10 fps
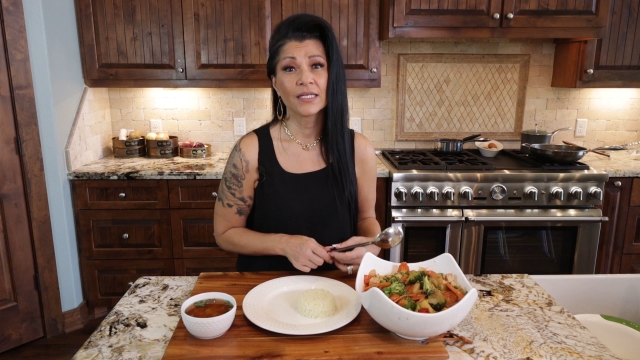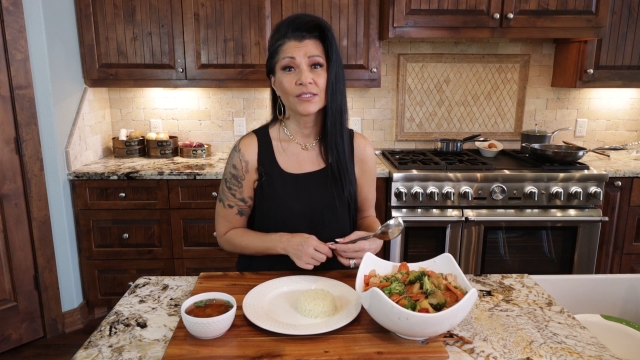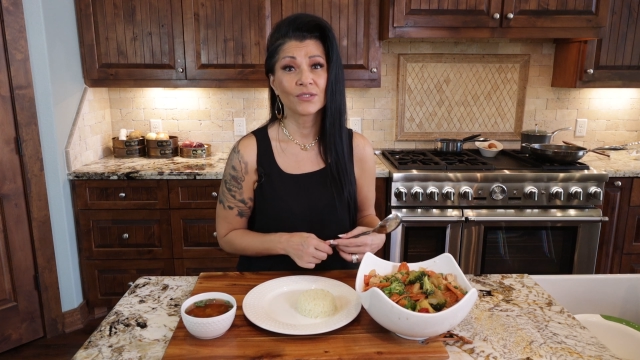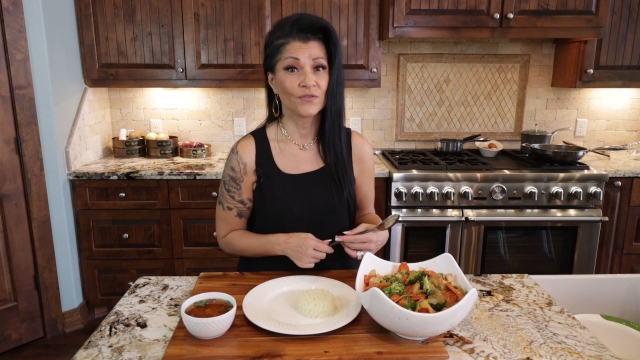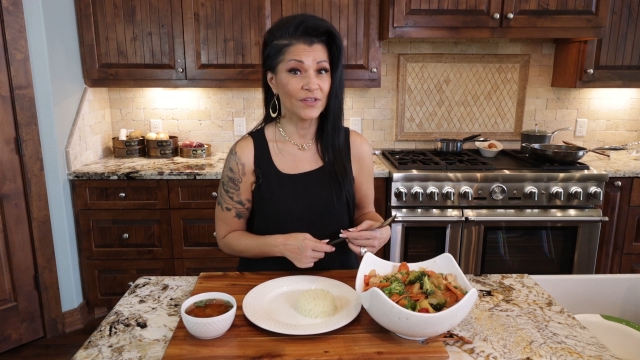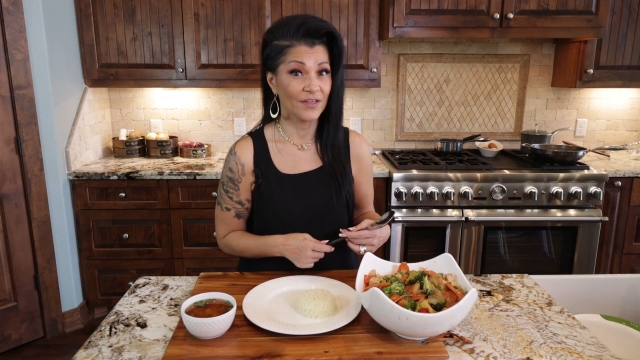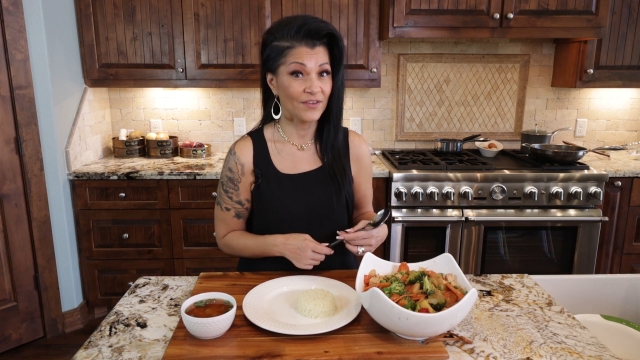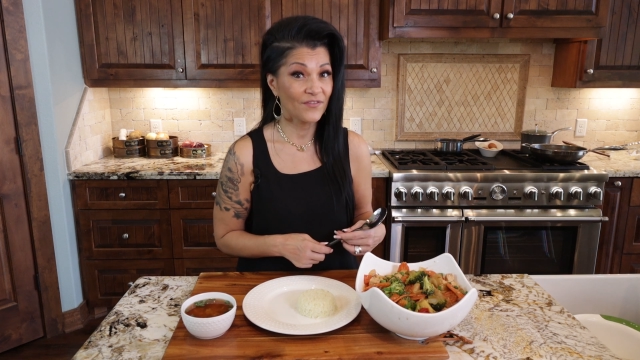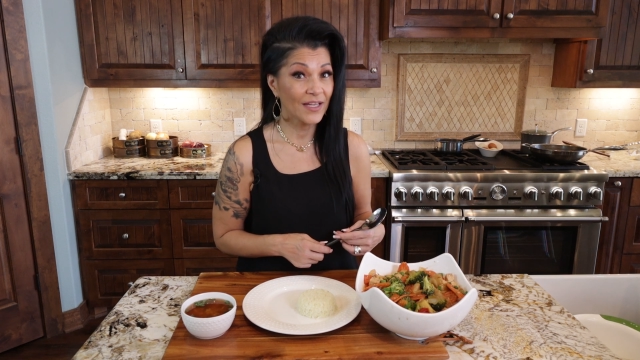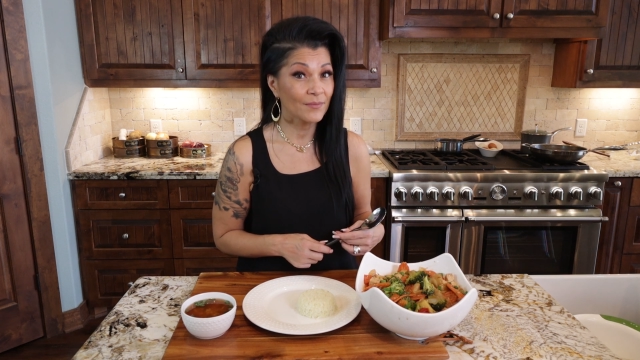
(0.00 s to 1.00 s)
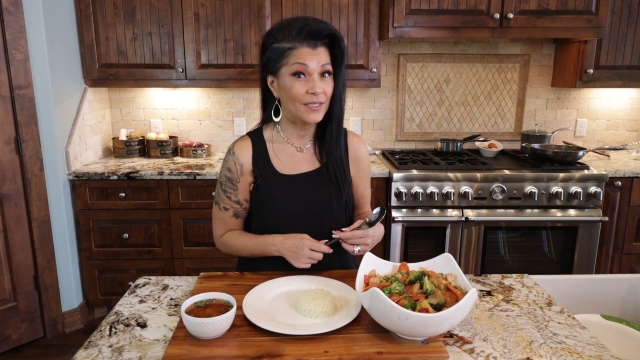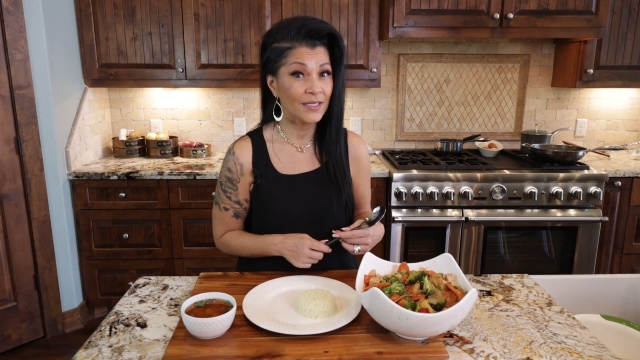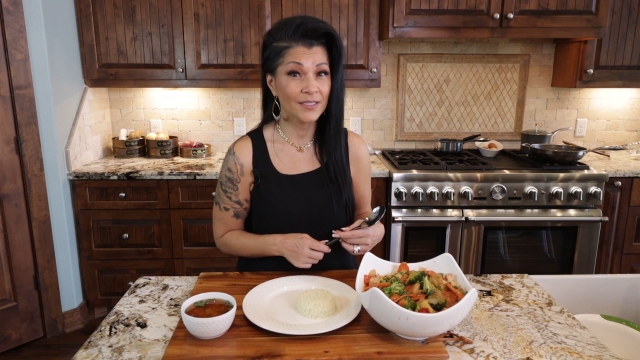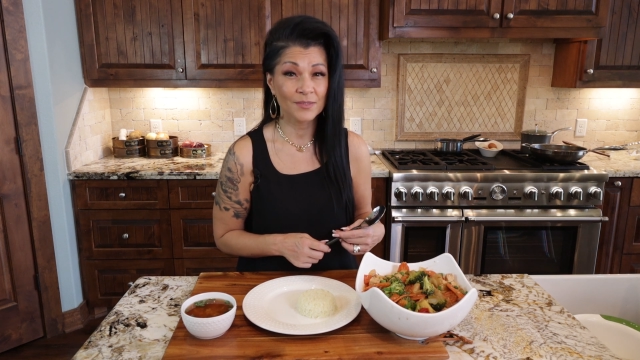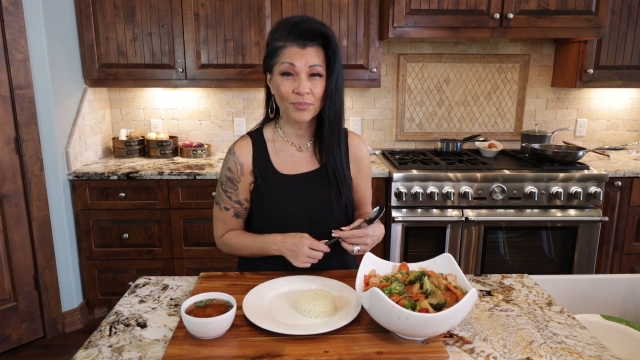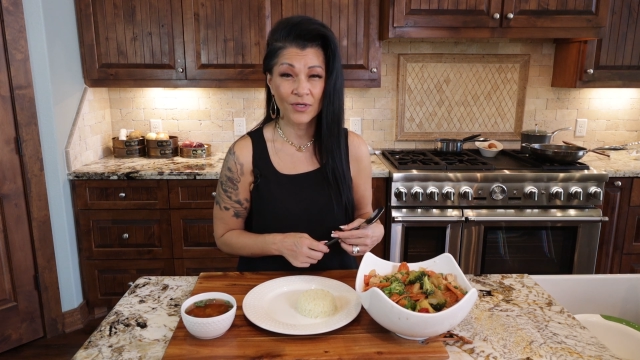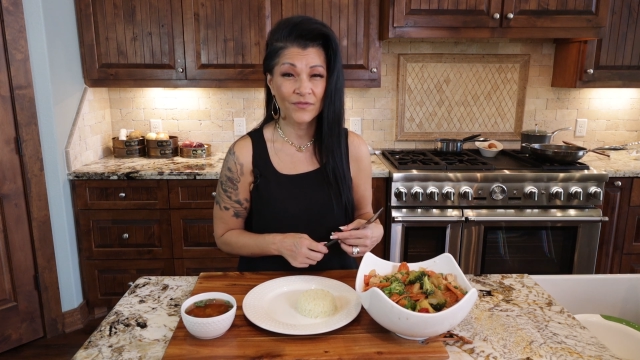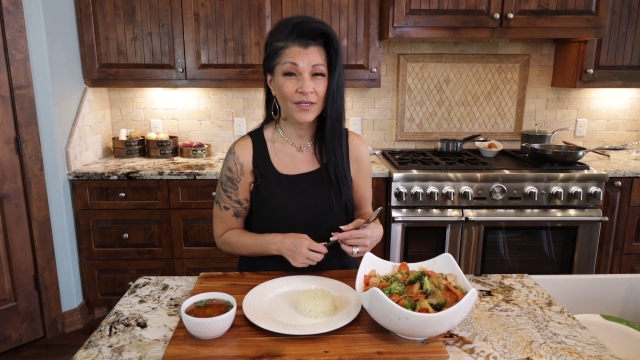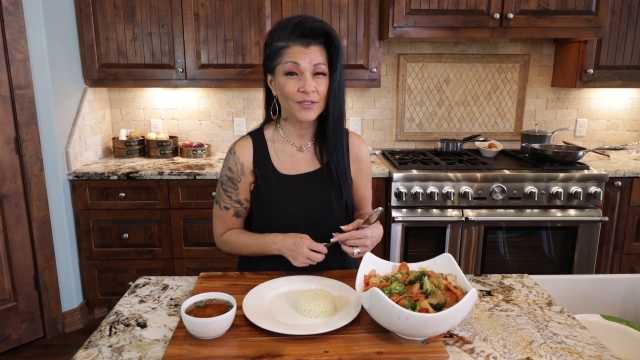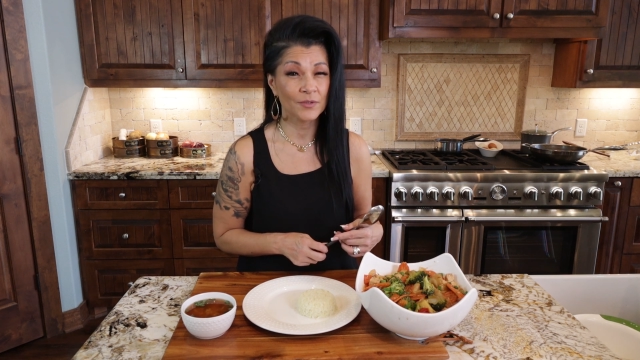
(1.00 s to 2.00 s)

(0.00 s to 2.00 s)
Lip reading: So if you have a family, it's perfect.